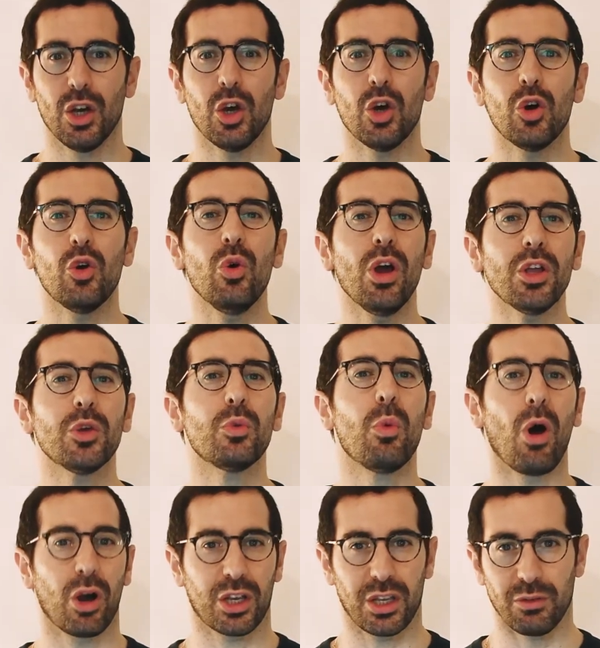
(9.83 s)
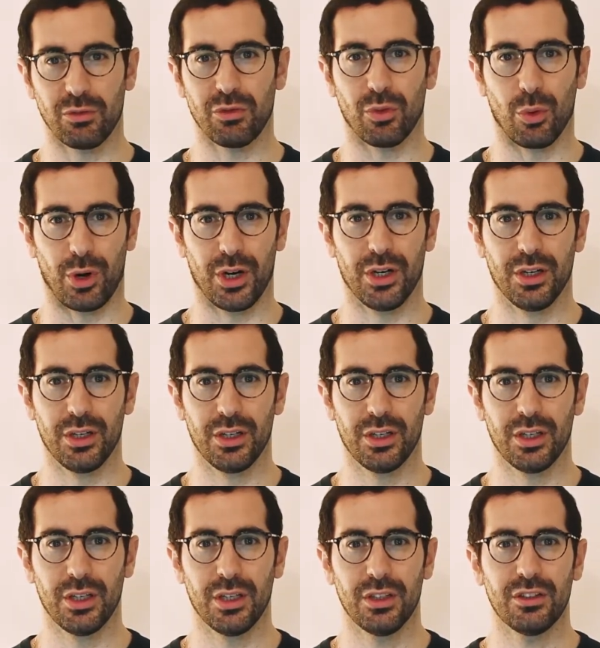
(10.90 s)
Who are you working for?
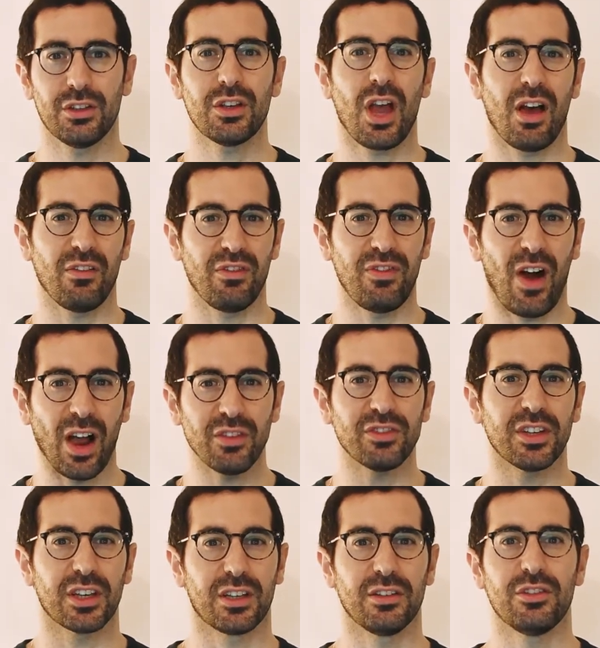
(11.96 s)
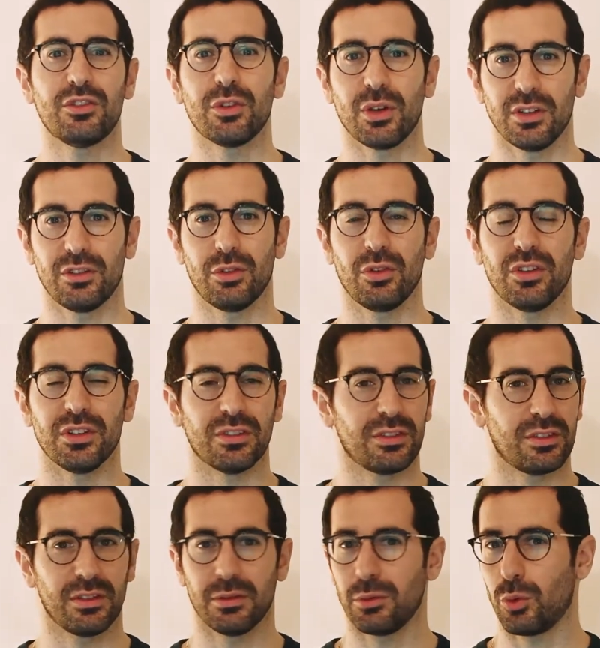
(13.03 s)
So you have 5 seconds to answer this
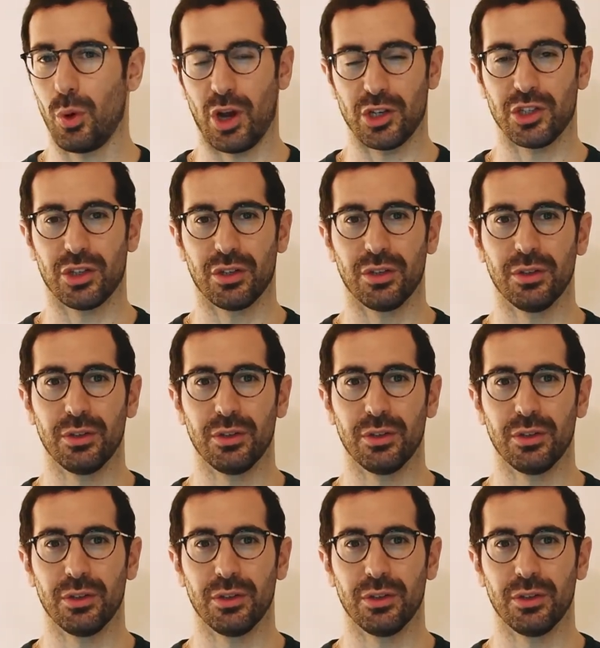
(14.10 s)
question.